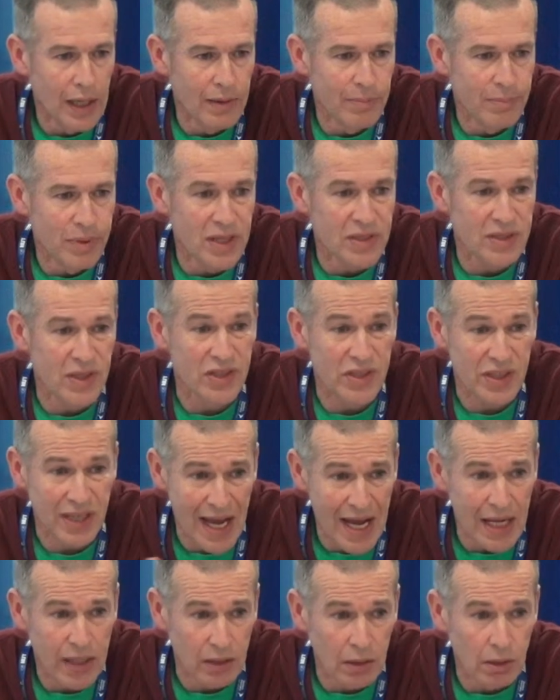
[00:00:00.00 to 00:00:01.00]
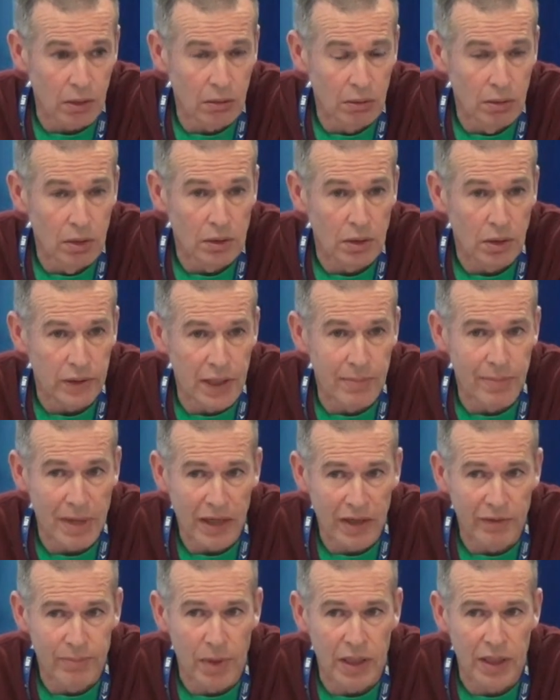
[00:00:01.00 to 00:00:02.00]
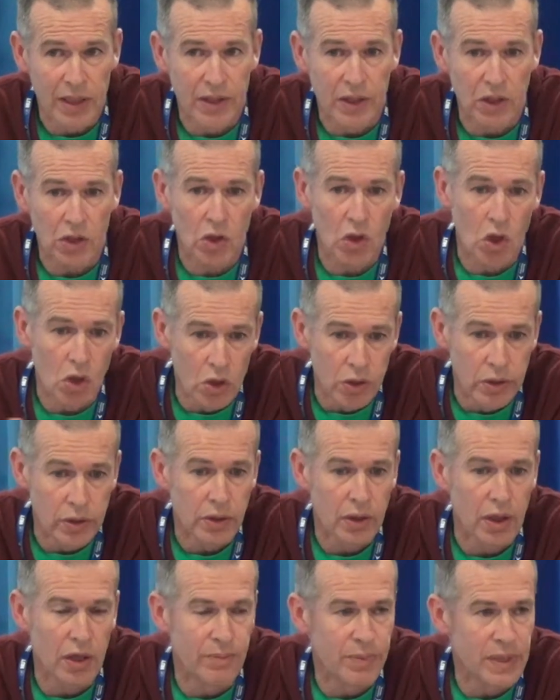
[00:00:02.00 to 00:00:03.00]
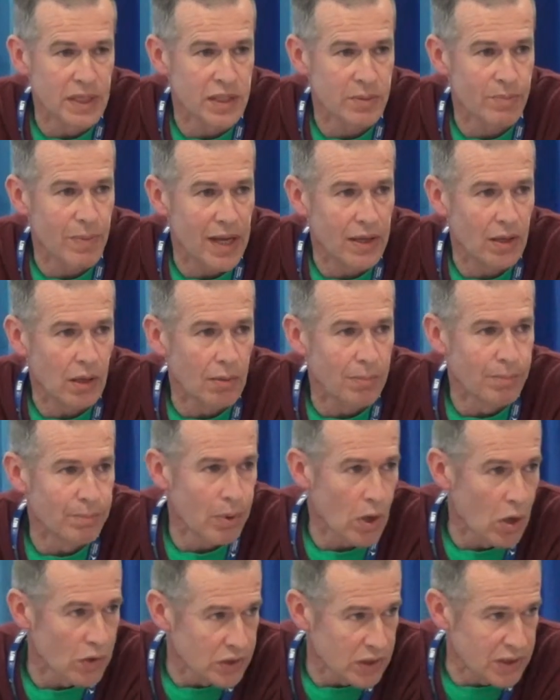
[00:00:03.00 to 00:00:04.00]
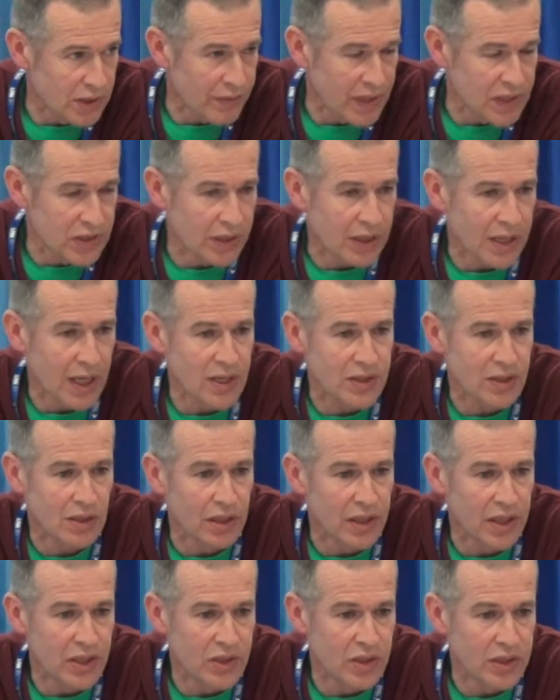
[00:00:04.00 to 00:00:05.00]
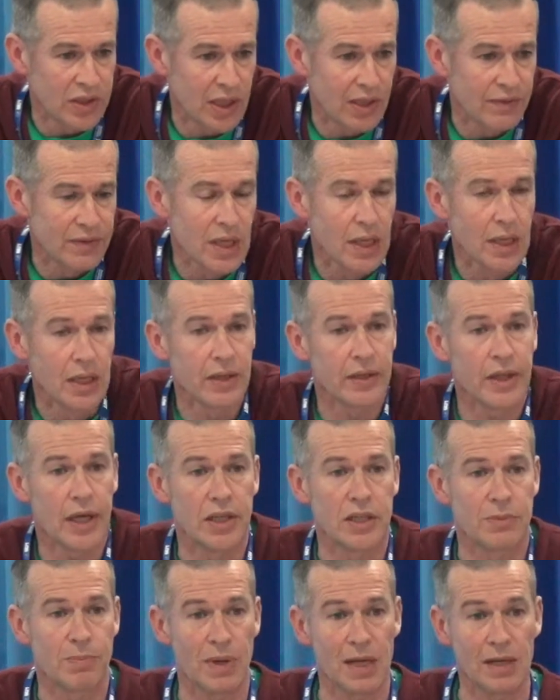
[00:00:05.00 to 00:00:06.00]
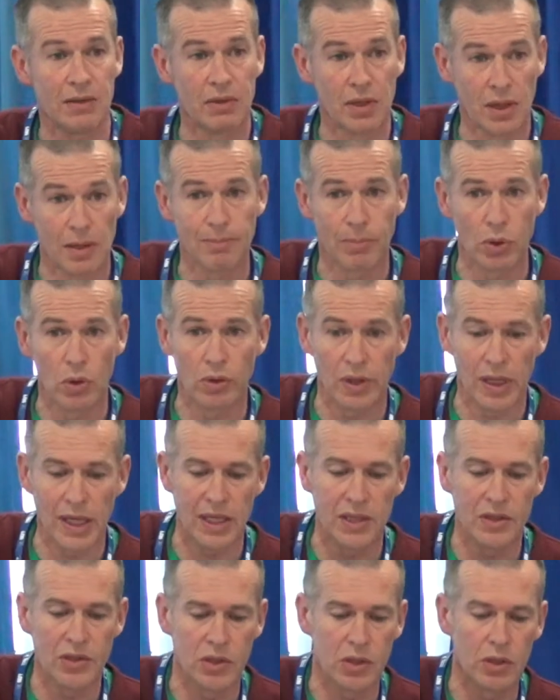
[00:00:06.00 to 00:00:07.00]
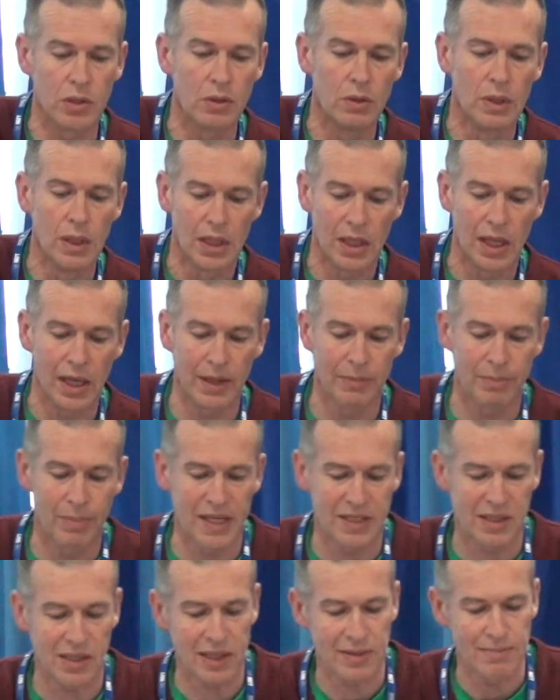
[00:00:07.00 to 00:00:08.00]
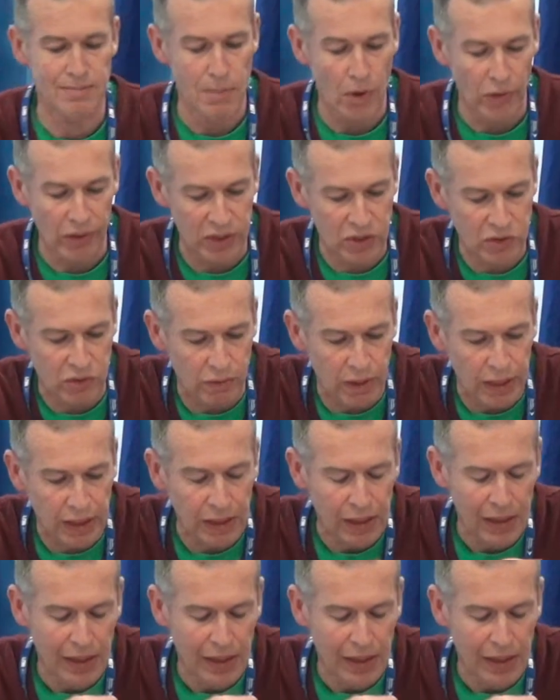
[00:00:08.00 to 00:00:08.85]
but it's a scandal, the amount of money that could have been spent on positive educational initiatives that has been put into basically monitoring